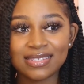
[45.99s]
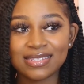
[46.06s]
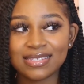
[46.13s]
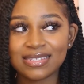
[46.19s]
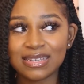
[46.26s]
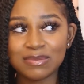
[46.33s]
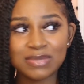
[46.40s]

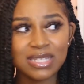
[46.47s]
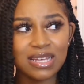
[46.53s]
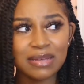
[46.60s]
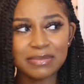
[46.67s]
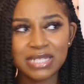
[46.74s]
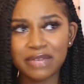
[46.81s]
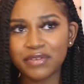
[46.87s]

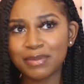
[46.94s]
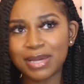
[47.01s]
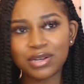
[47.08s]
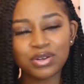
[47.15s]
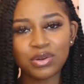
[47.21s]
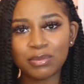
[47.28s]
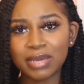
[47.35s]
sometimes
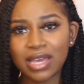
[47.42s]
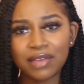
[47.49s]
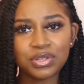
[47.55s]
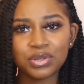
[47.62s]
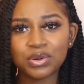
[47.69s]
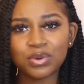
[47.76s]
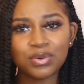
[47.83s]
everybody don't be
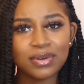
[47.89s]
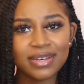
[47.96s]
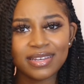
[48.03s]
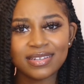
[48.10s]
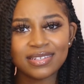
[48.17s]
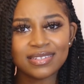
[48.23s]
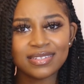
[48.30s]
having the
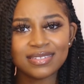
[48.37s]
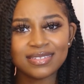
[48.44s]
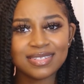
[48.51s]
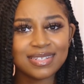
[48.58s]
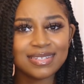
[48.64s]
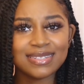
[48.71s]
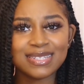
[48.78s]
coin
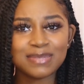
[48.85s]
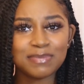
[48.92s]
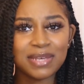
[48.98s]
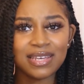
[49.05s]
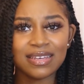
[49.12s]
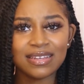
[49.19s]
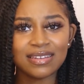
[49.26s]
to
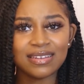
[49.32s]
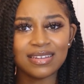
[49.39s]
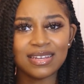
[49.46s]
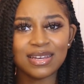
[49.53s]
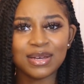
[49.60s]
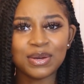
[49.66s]
spend